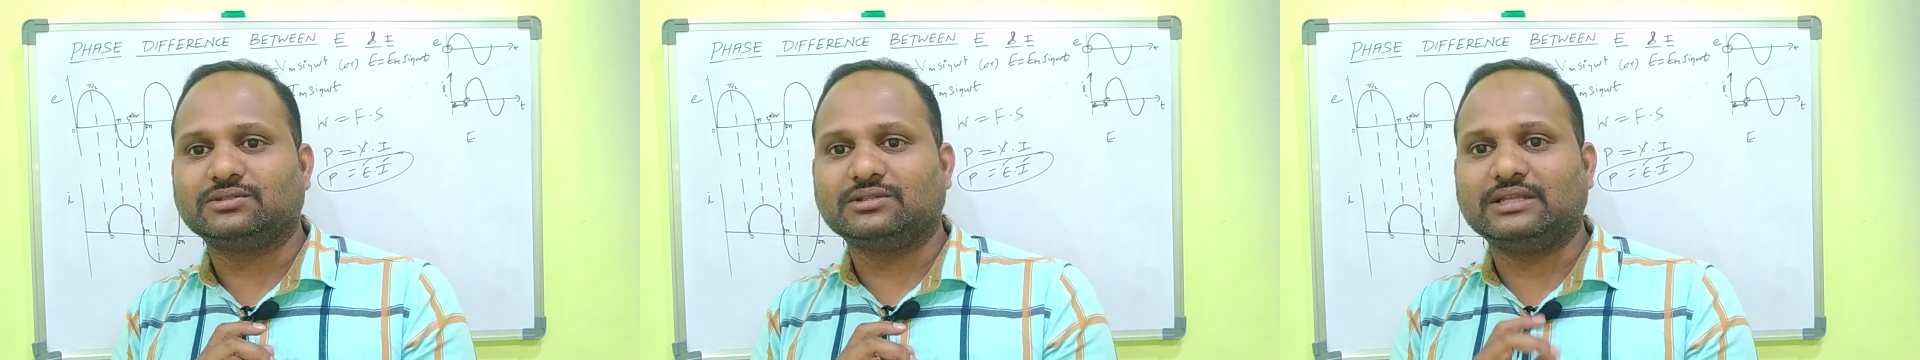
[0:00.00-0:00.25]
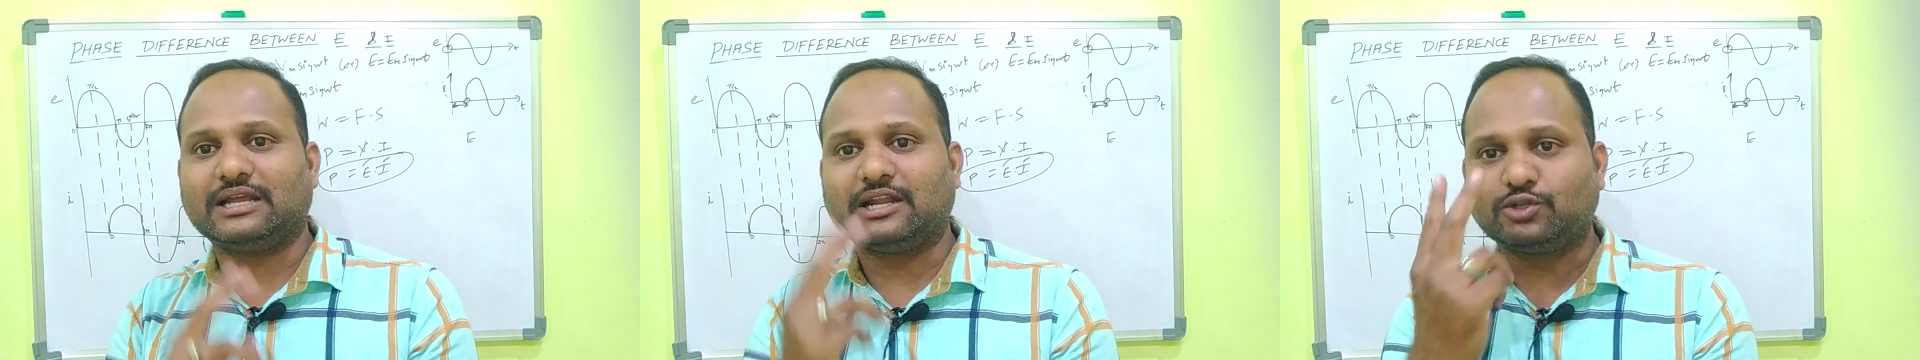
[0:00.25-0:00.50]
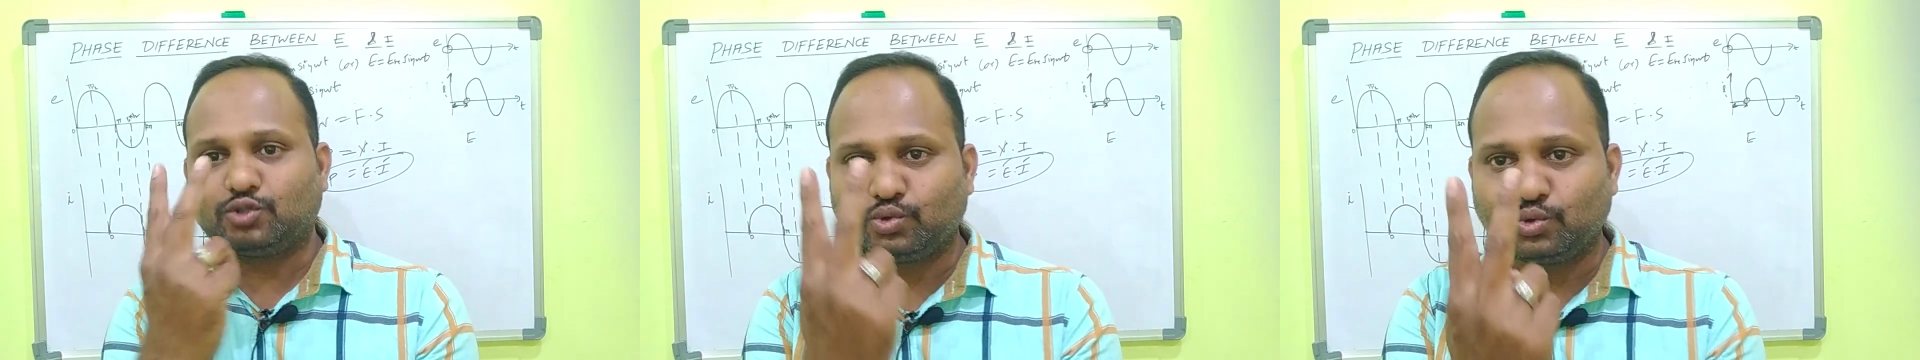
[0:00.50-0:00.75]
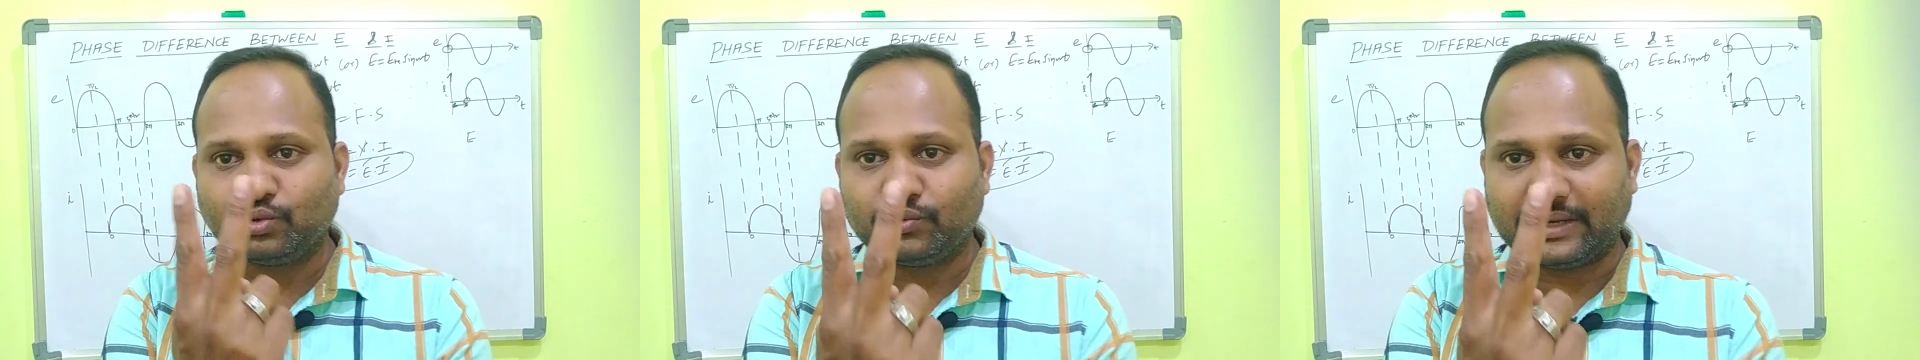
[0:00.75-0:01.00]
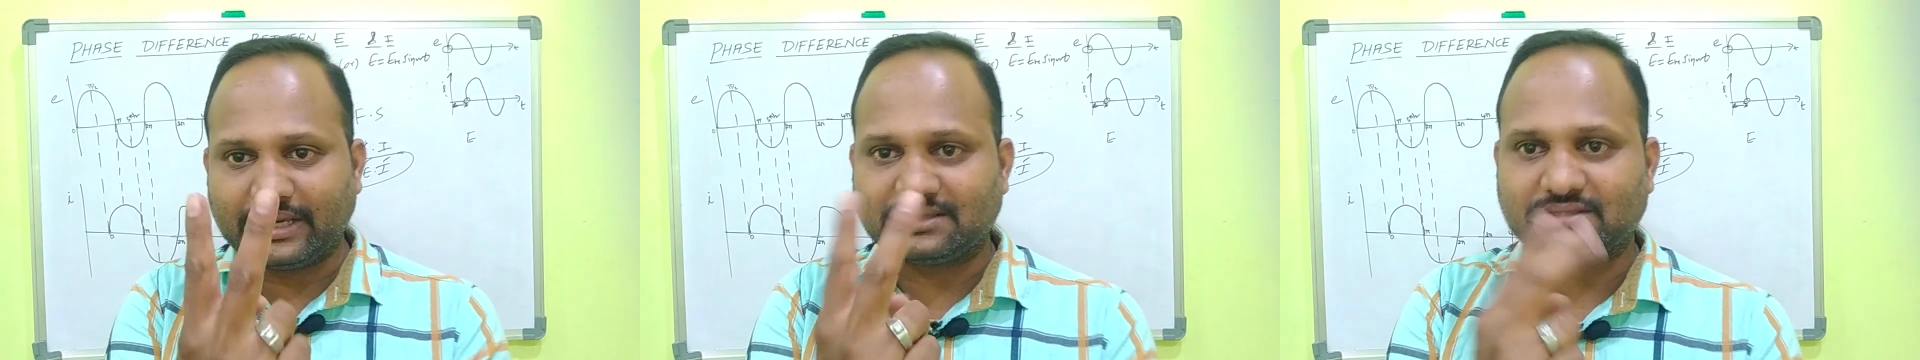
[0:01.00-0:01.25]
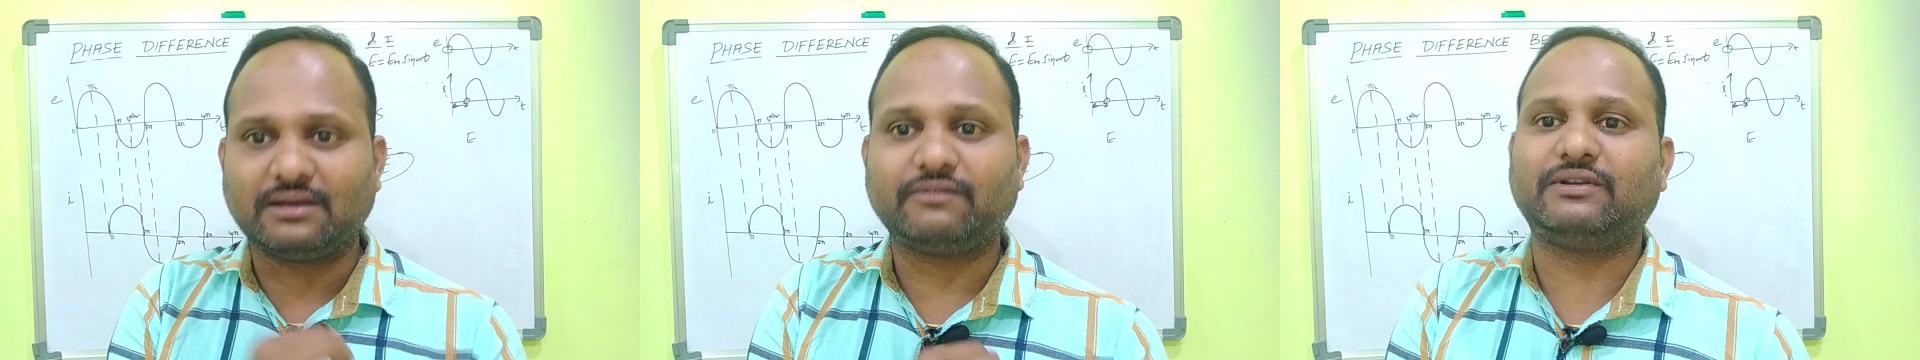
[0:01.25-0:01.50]
There are two
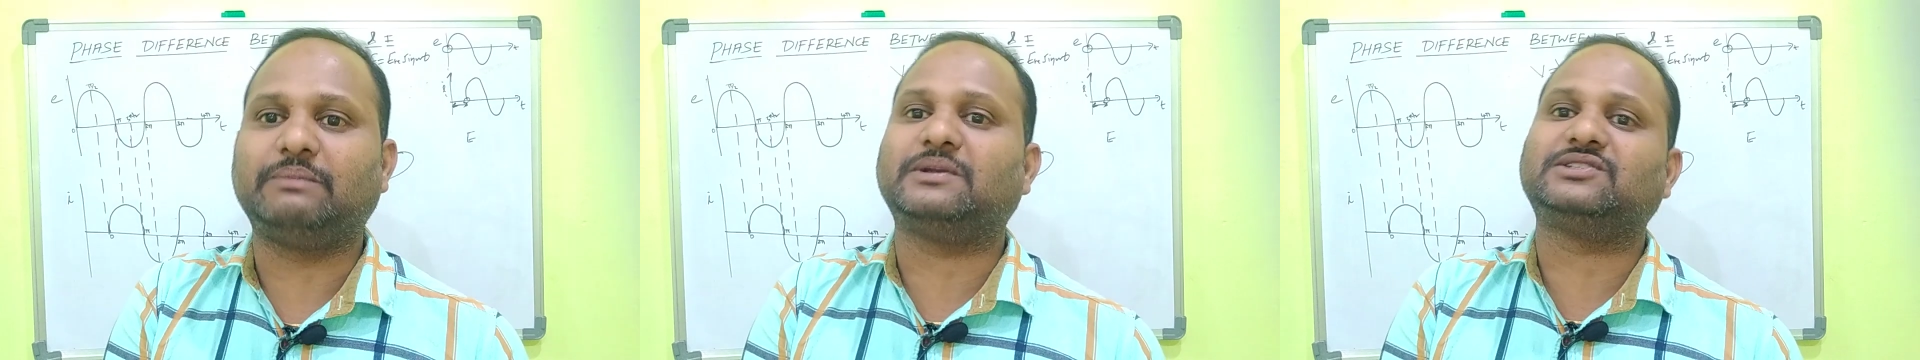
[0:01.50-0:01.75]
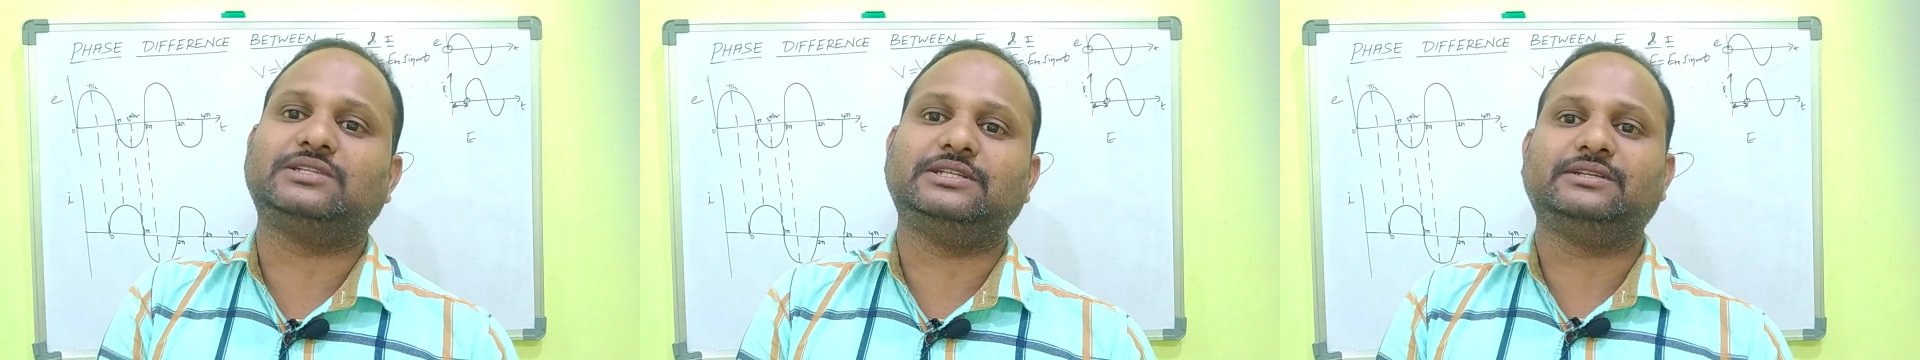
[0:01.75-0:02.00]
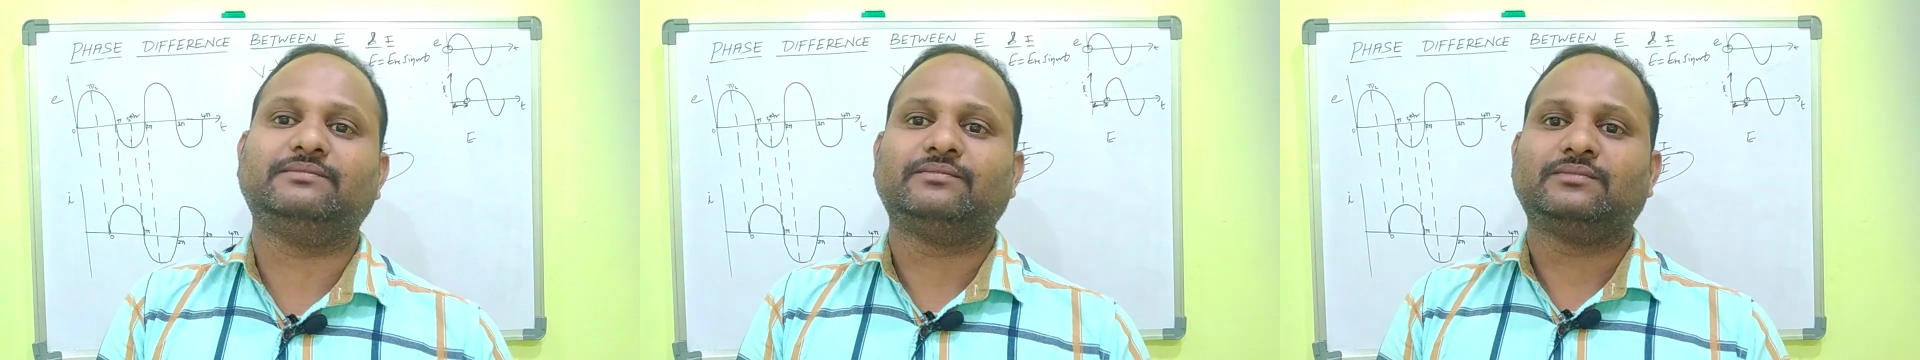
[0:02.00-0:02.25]
ways of representing.